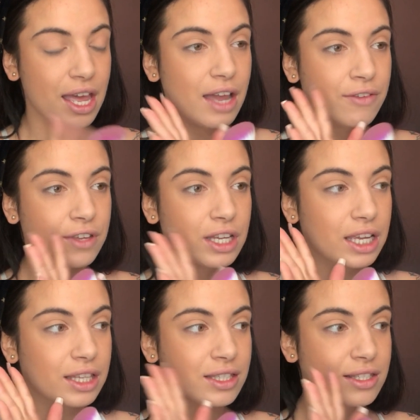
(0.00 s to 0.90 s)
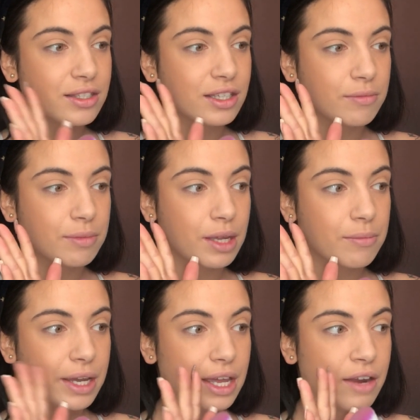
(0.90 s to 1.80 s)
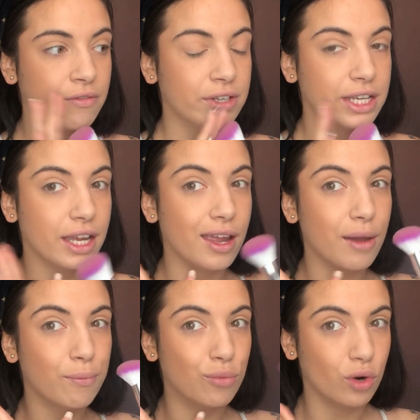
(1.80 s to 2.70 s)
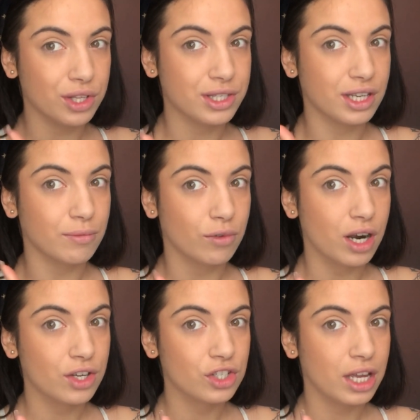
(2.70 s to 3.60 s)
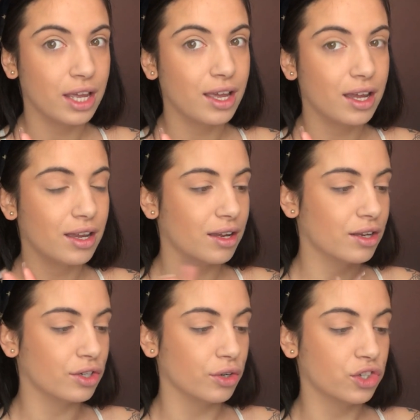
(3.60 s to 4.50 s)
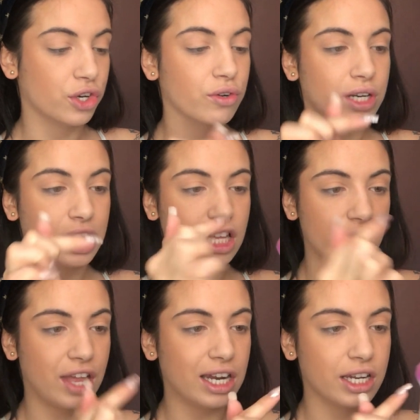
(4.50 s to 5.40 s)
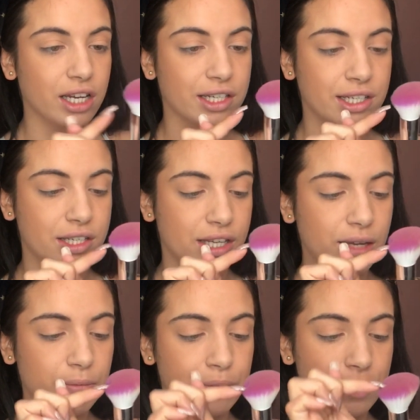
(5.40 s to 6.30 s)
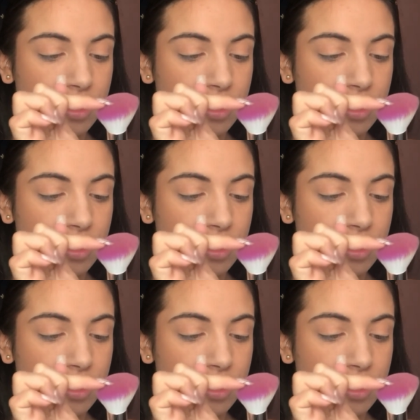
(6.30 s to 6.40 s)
I feel like this is gonna be my everyday bronzing brush, like no joke. Like that little dip,